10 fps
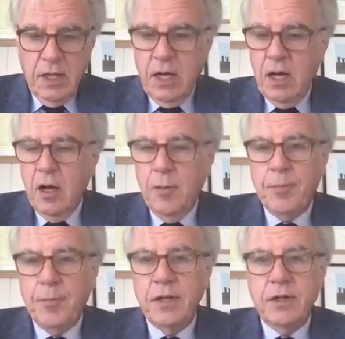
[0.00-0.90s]

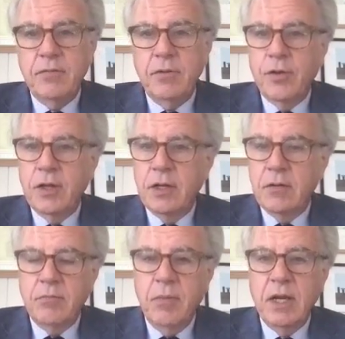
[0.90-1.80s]
But the
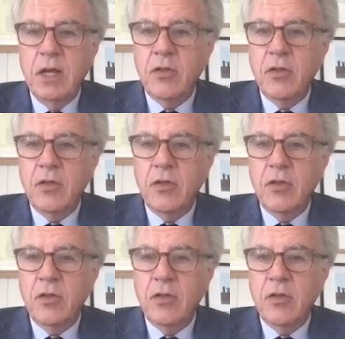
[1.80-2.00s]
many